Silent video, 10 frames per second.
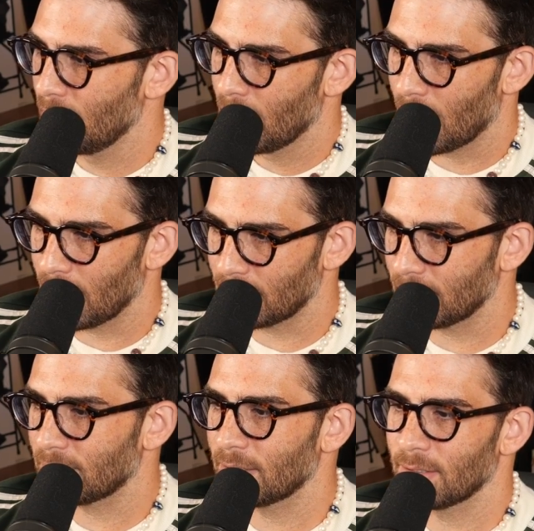I
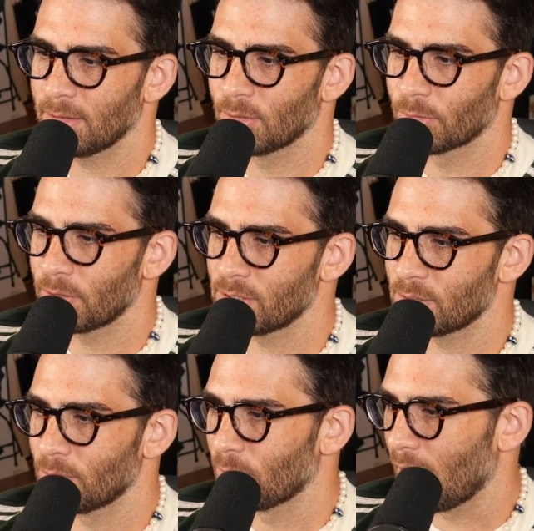think the
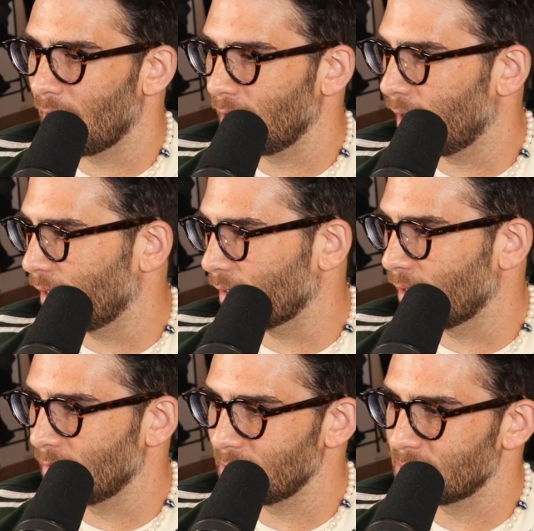reason why I
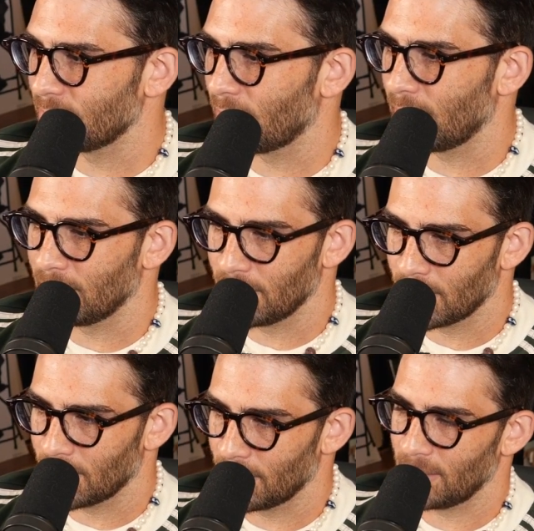got disinvited,
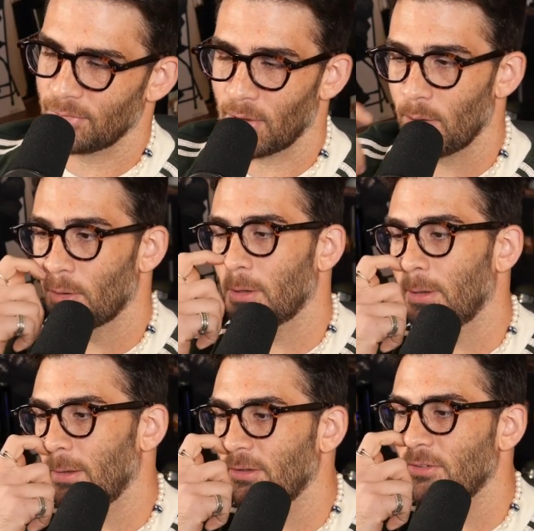if I were
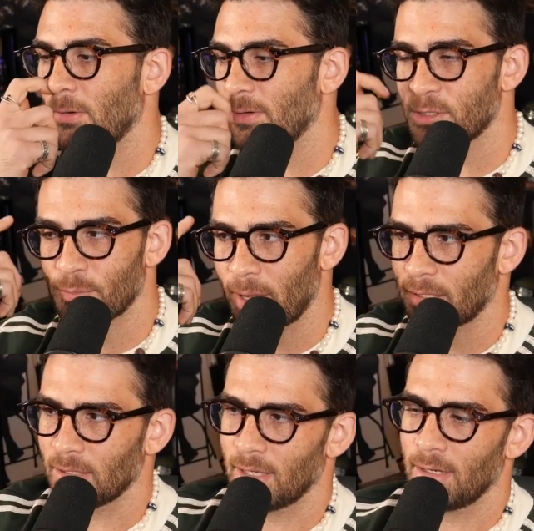to
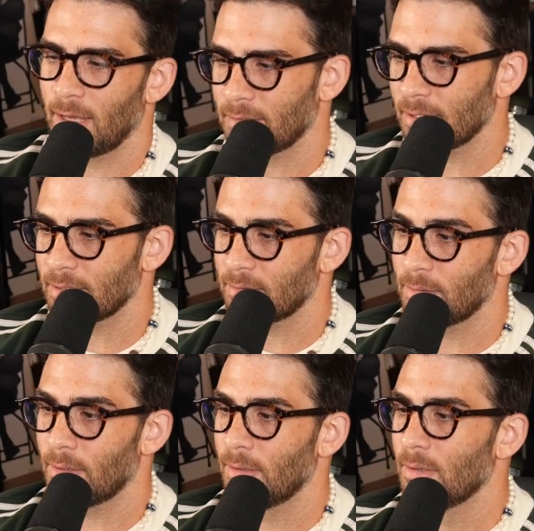speculate, I think
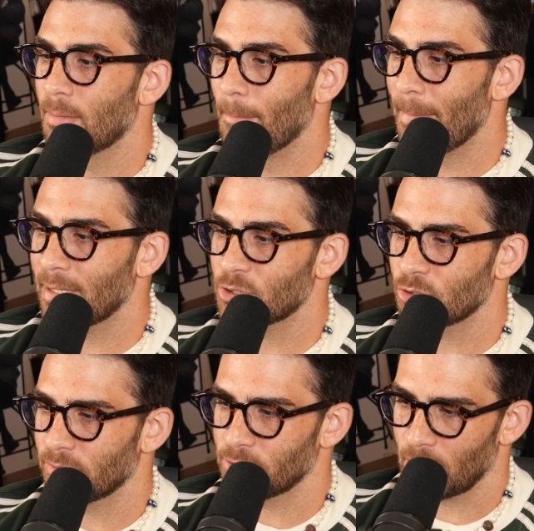the
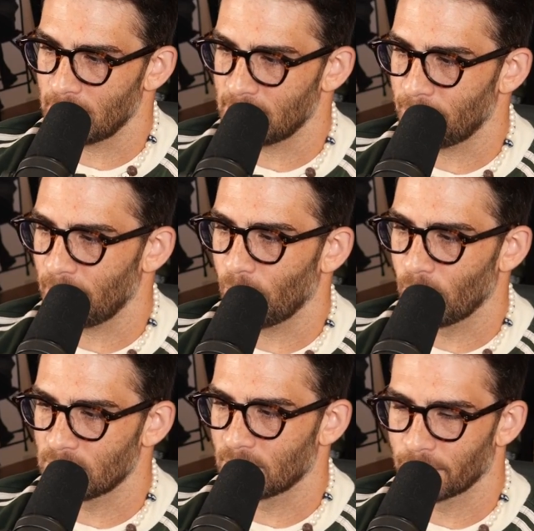mention of JCP
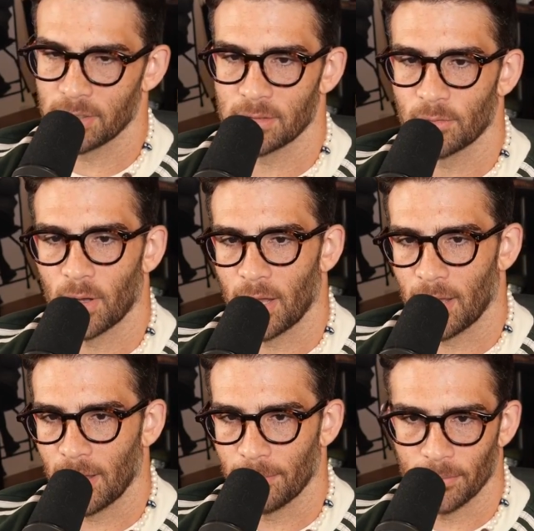was the reason why
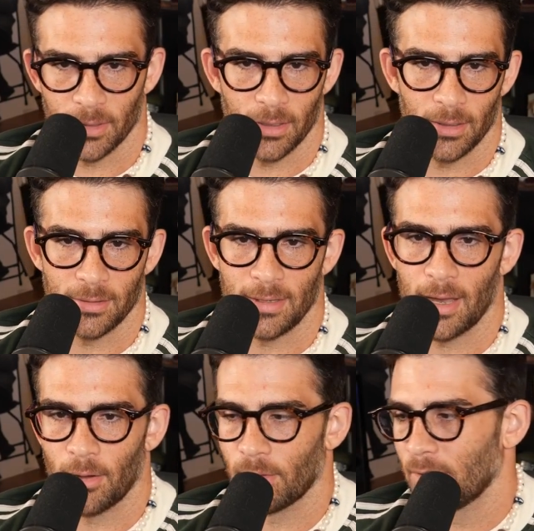I'm
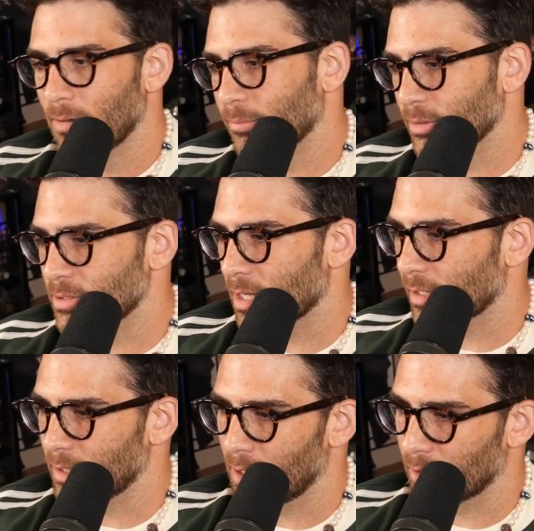now
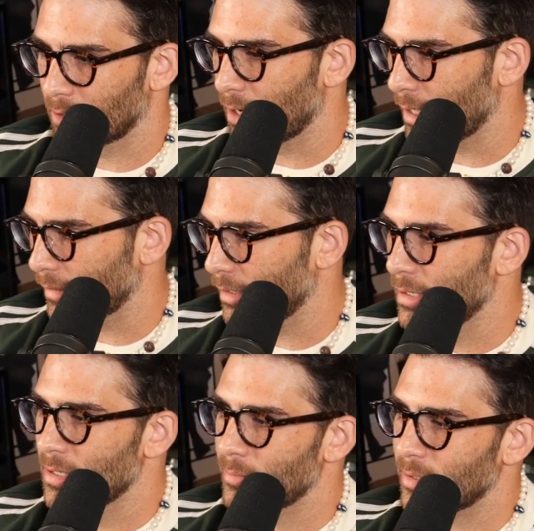persona non grata.
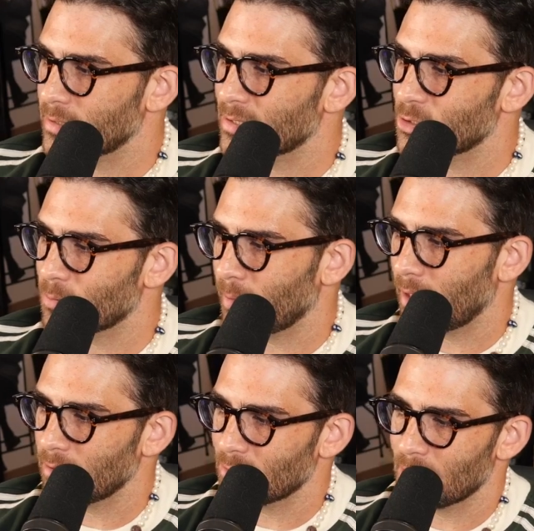Because in
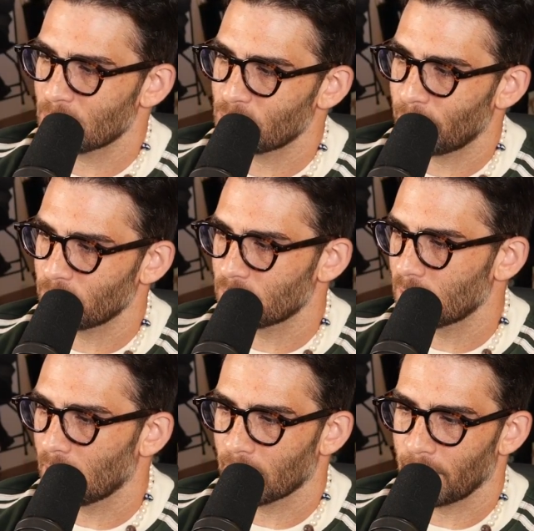Japan, you're not supposed to
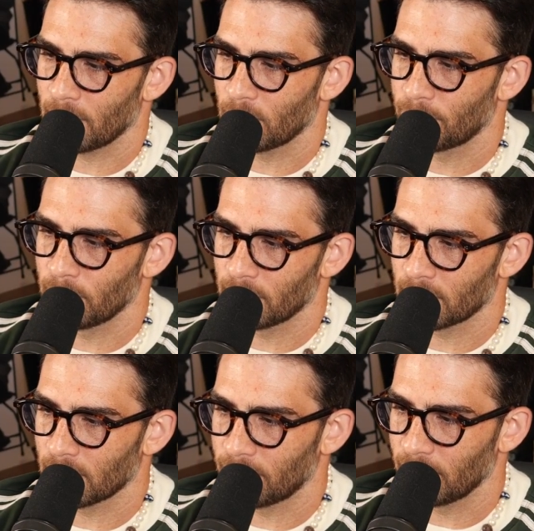talk about your
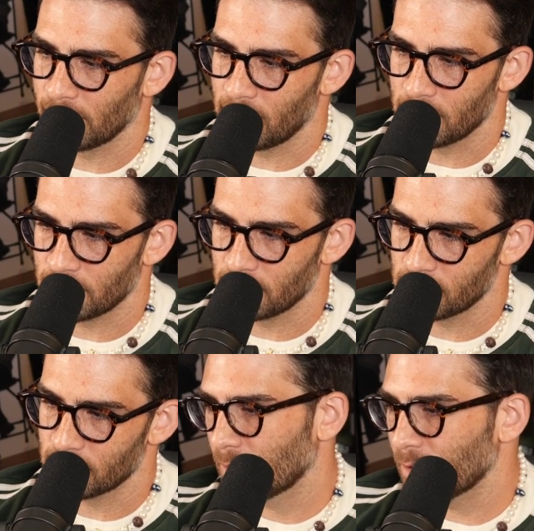political
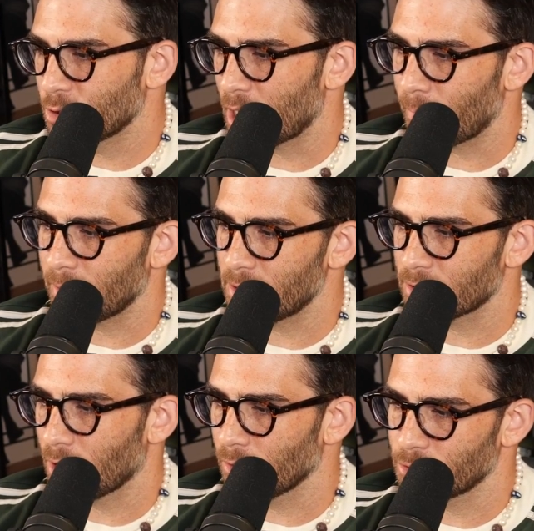affiliations. In Japanese
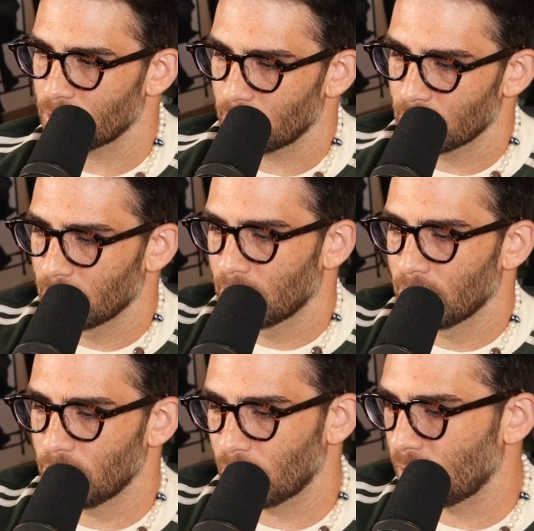culture,
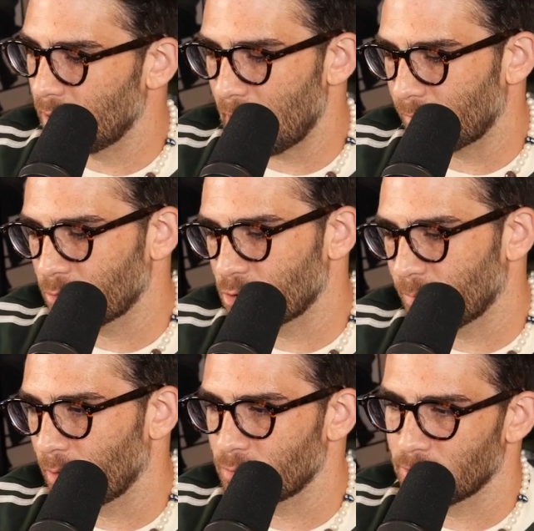you're never
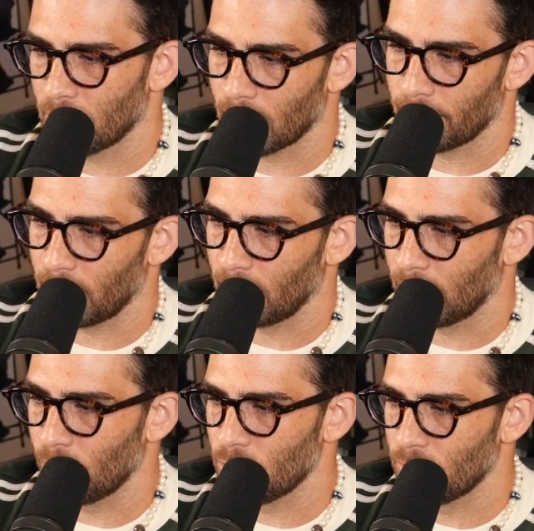supposed to talk about
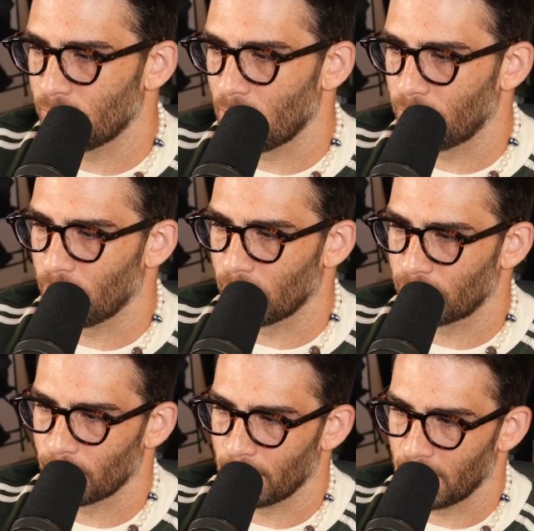like who you vote for,
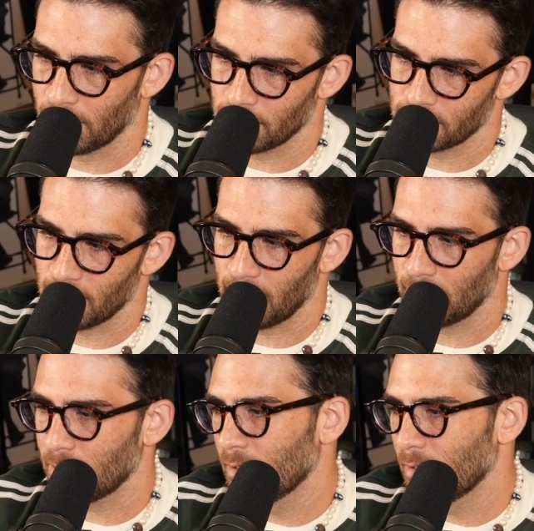from what I understand.